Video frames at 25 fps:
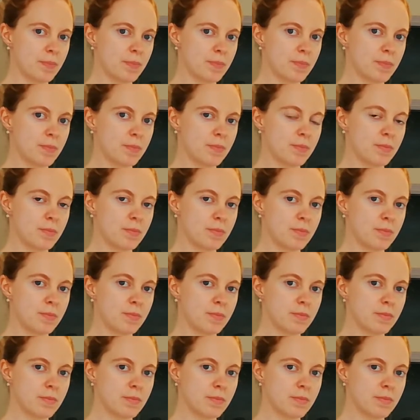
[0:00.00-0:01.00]

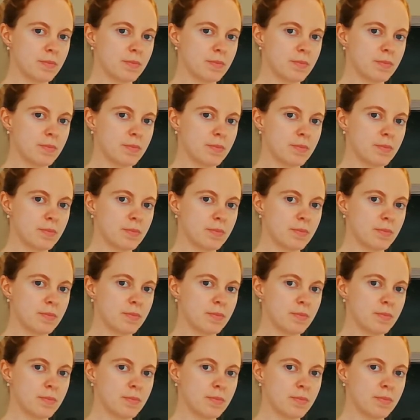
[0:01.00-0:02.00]

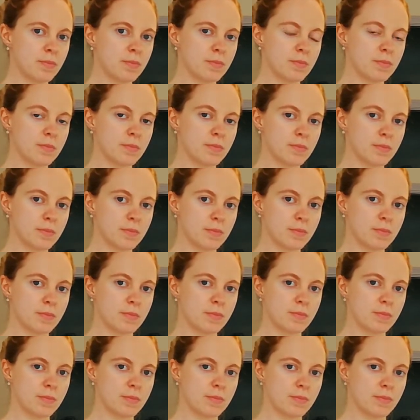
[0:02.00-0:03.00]

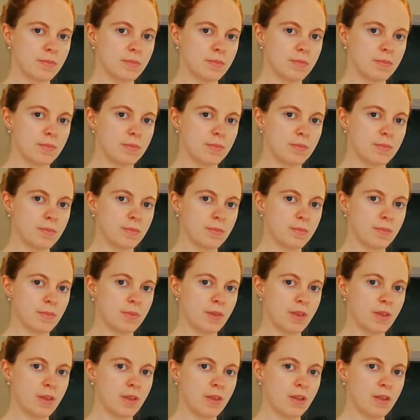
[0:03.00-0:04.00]

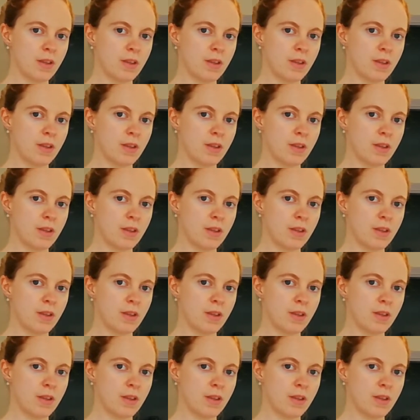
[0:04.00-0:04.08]
No one is speaking in this clip.